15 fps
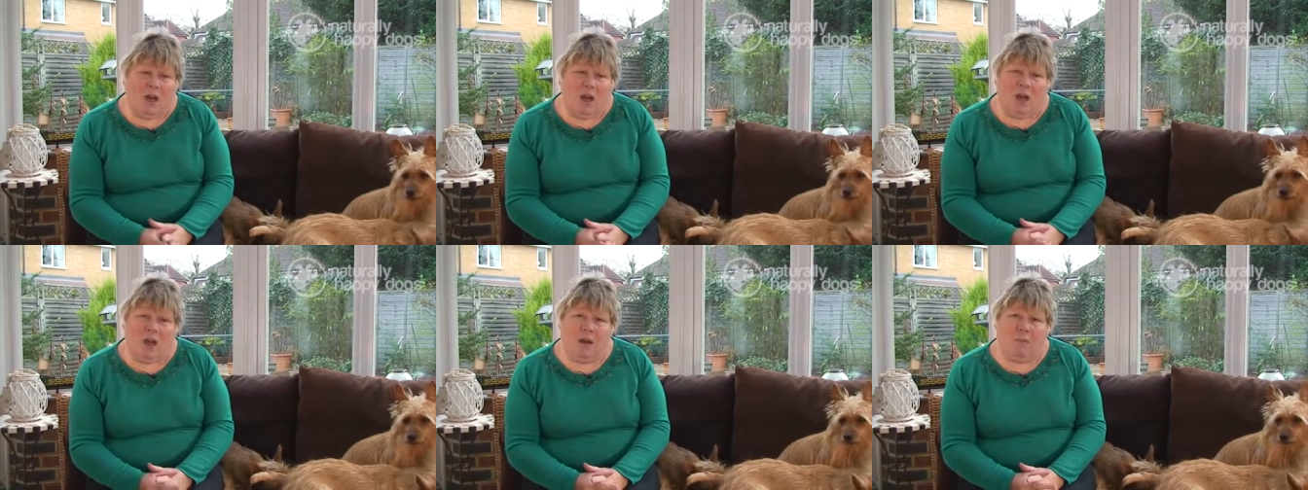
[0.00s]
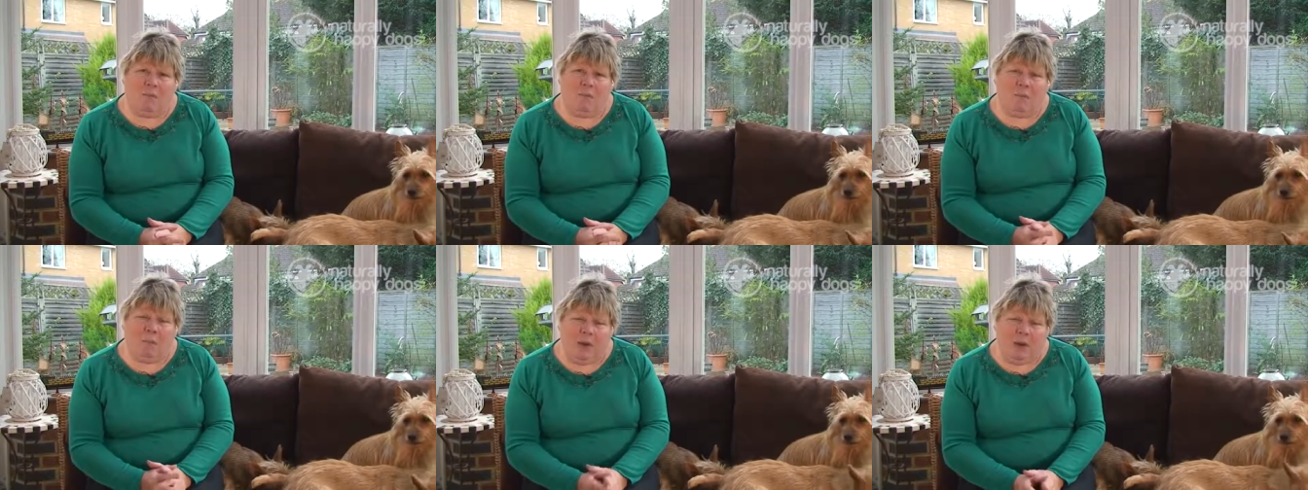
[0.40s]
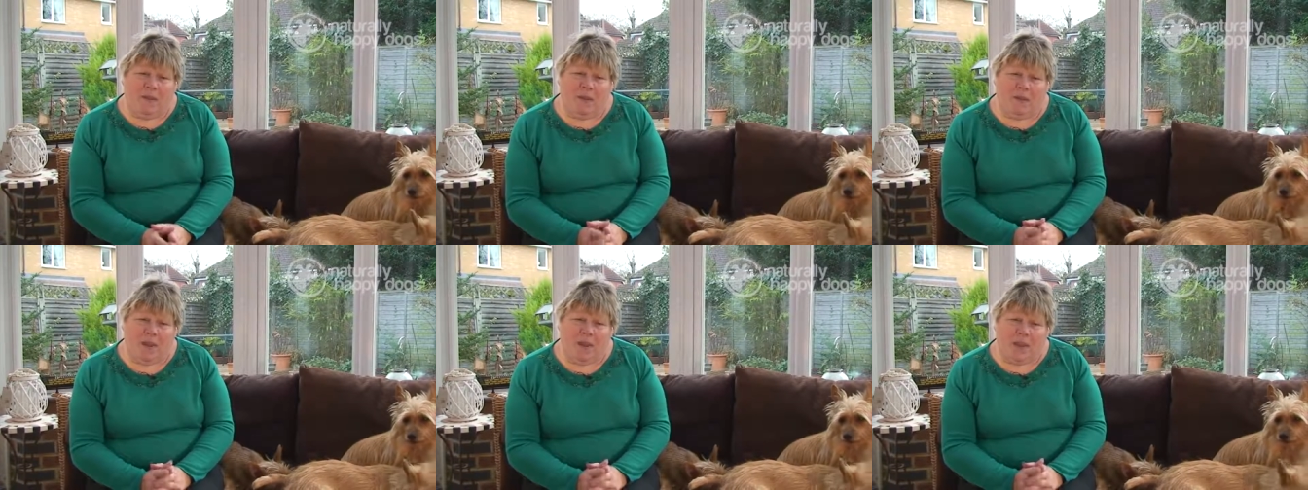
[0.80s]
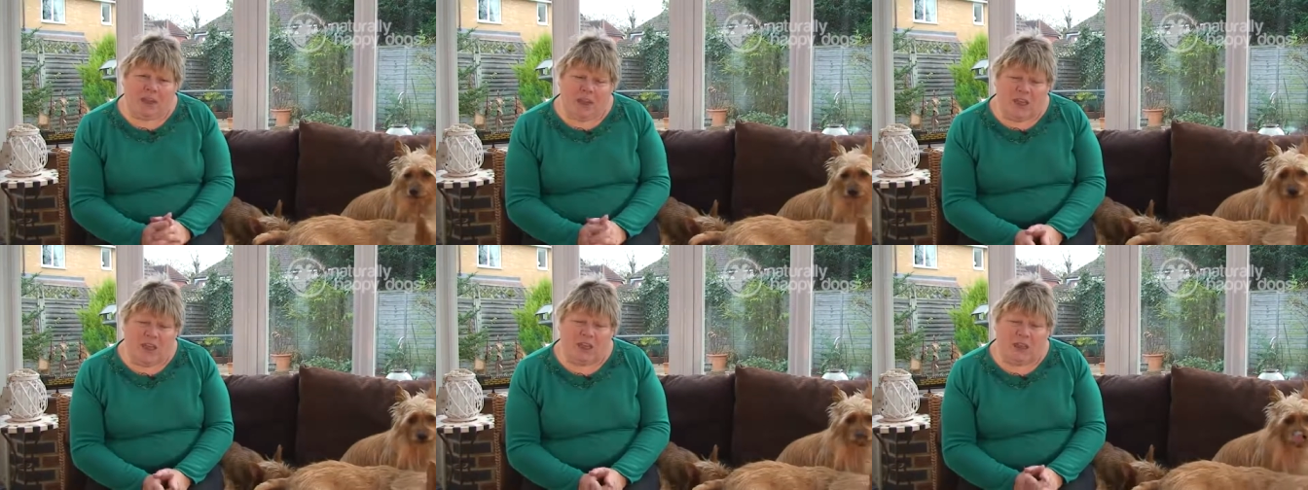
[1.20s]
But I
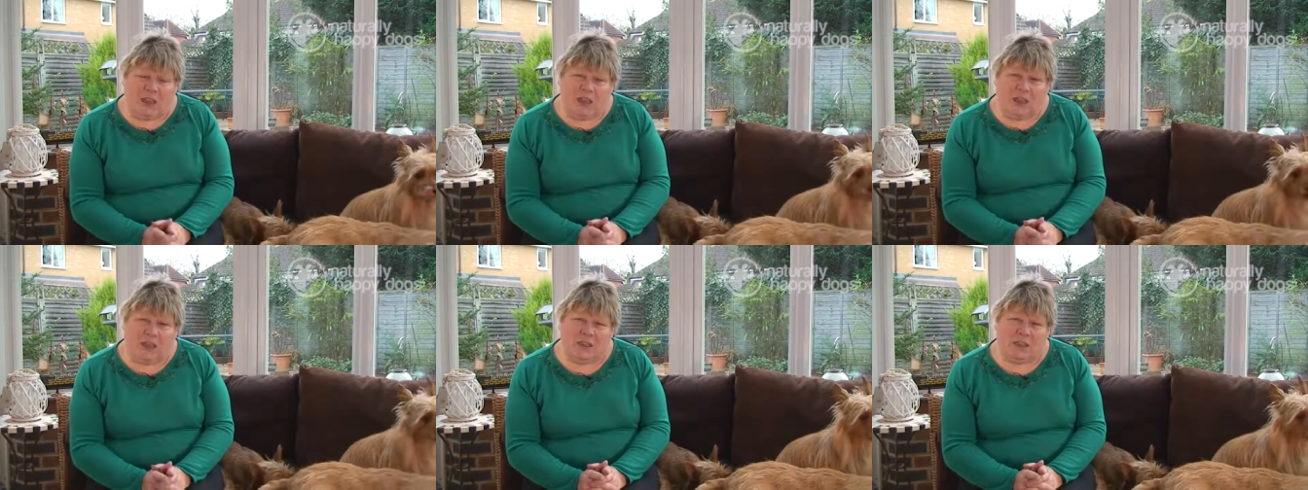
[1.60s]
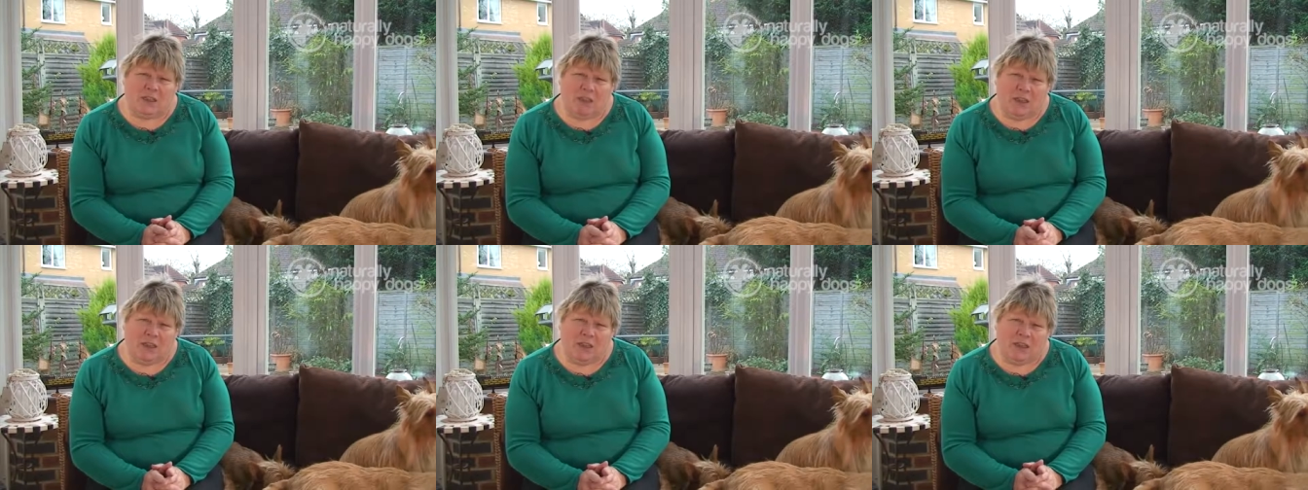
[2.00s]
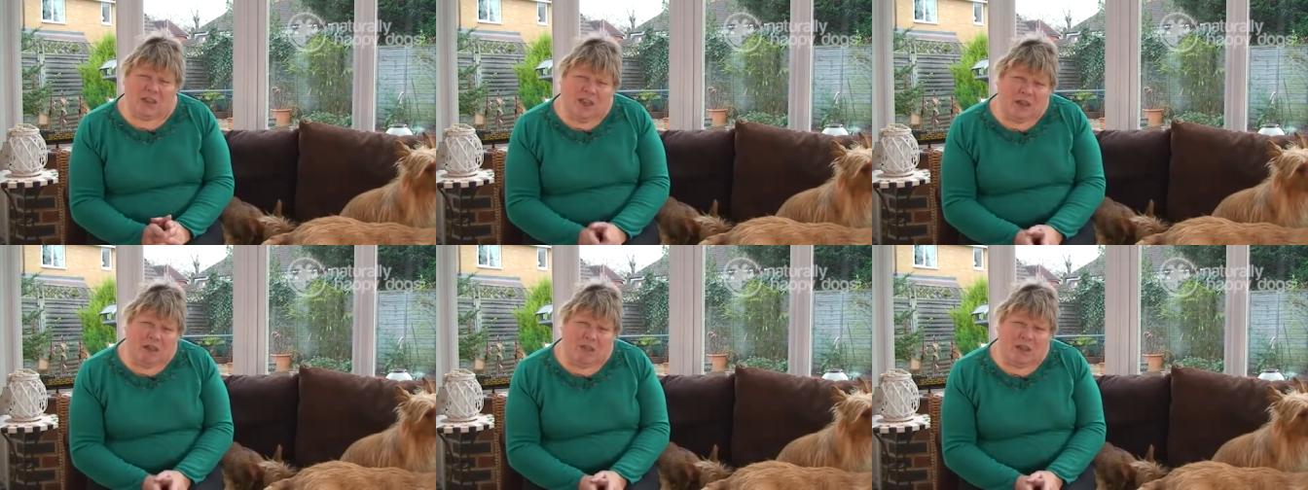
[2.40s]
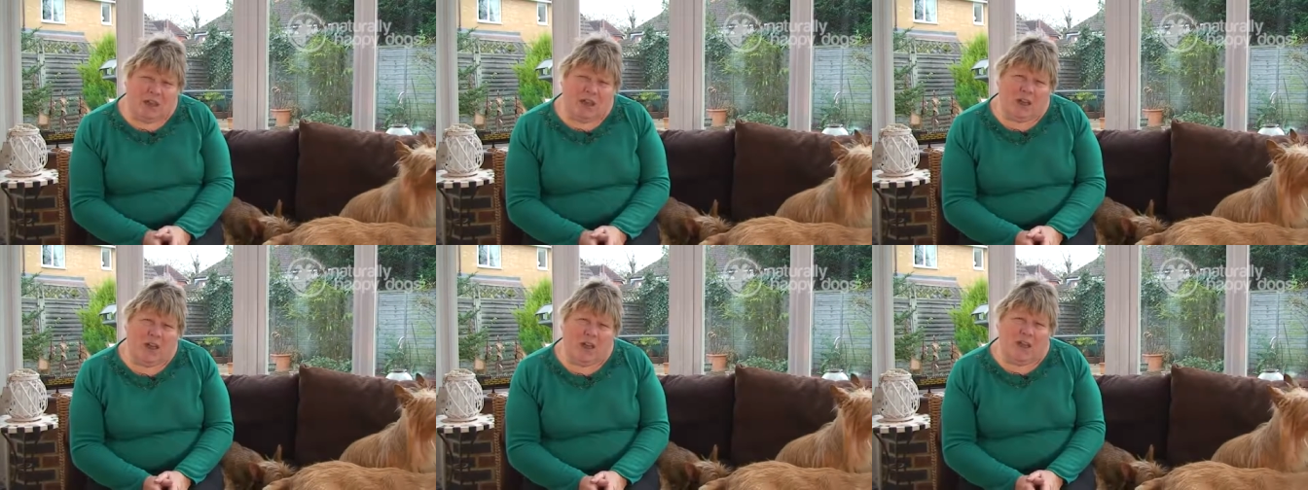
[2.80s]
think the Australian
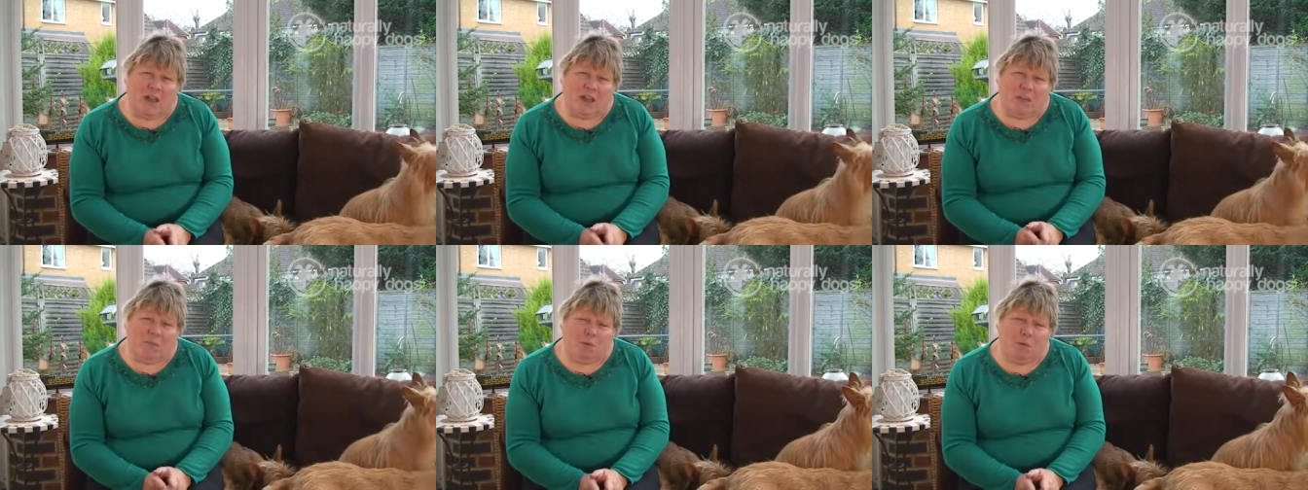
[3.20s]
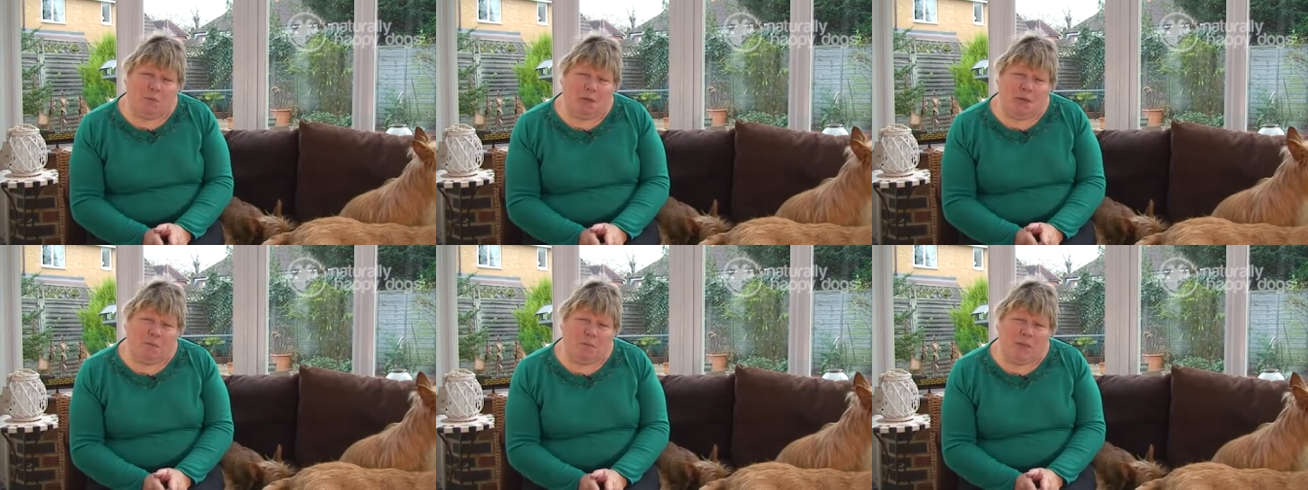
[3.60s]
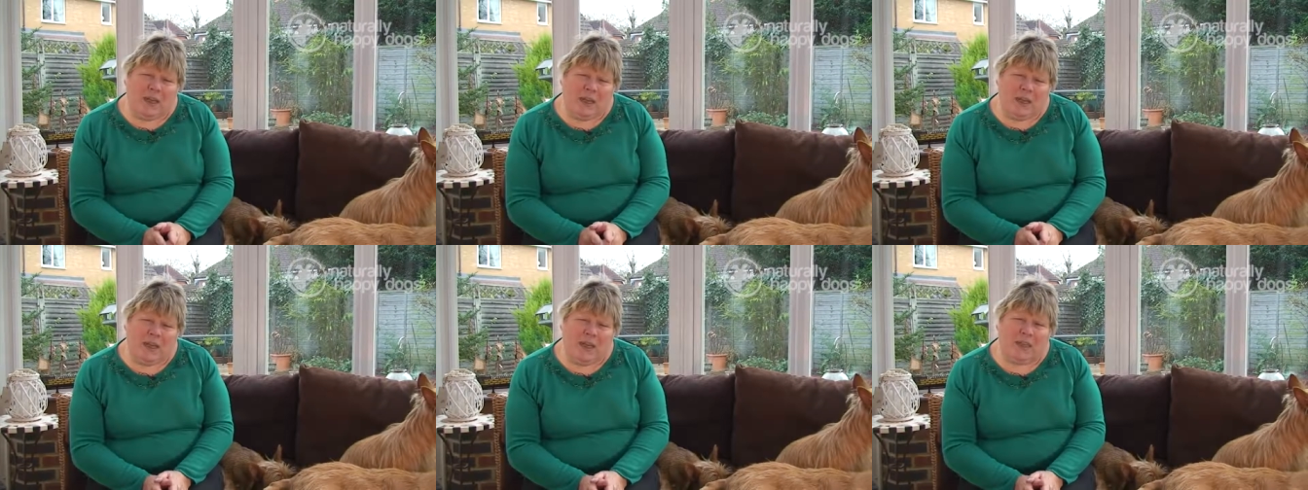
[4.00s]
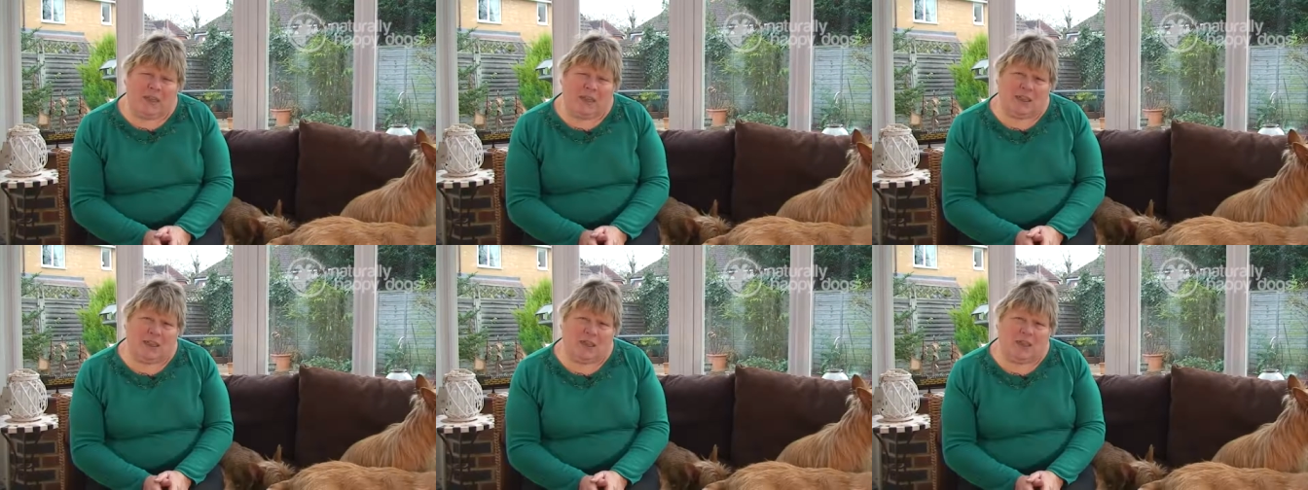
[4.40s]
Terrier is probably a bit
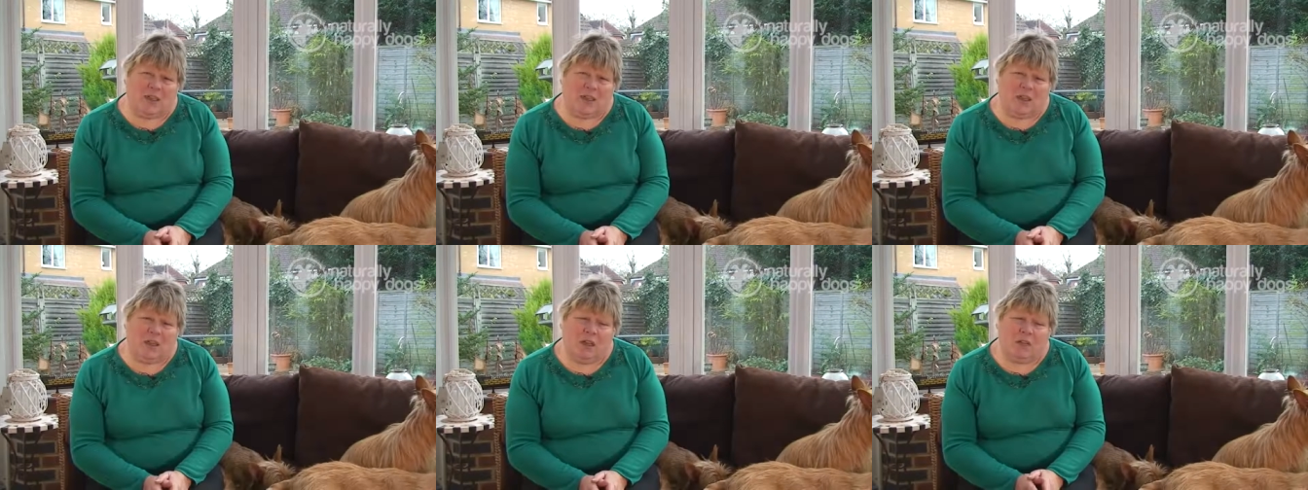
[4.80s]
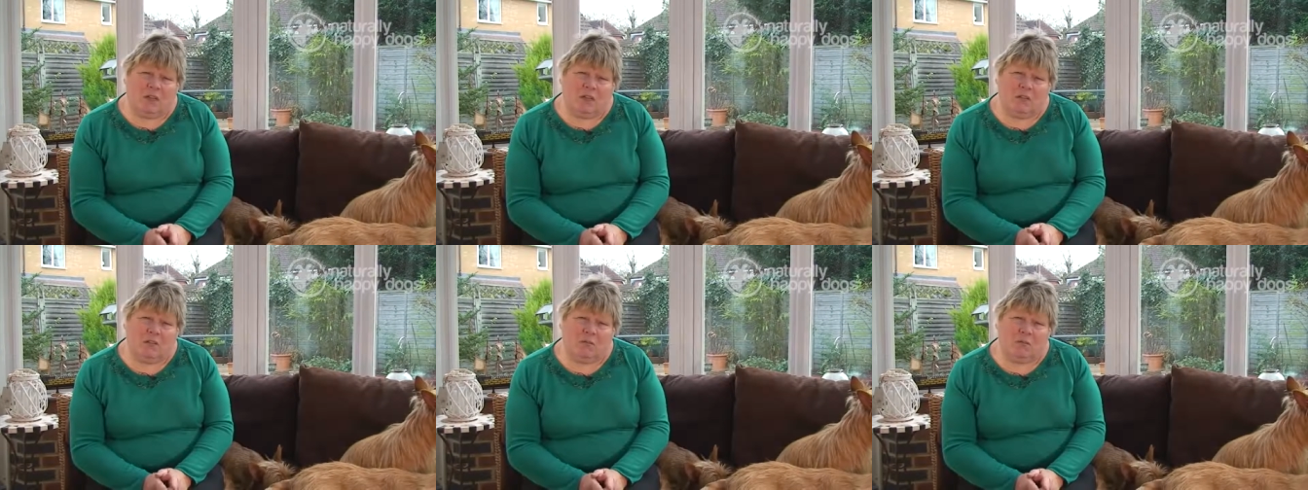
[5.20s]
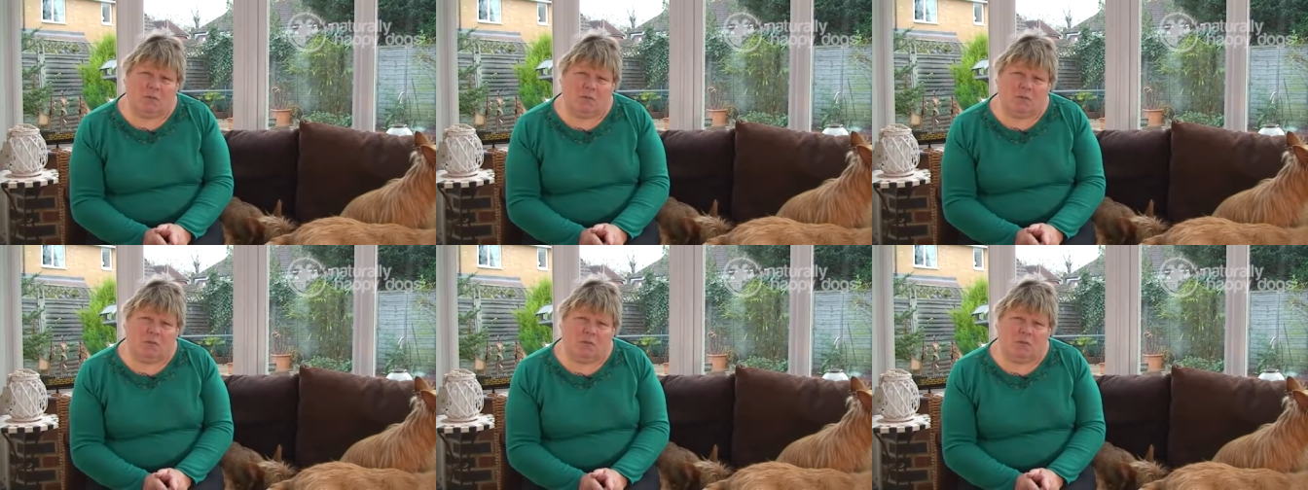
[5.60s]
easier to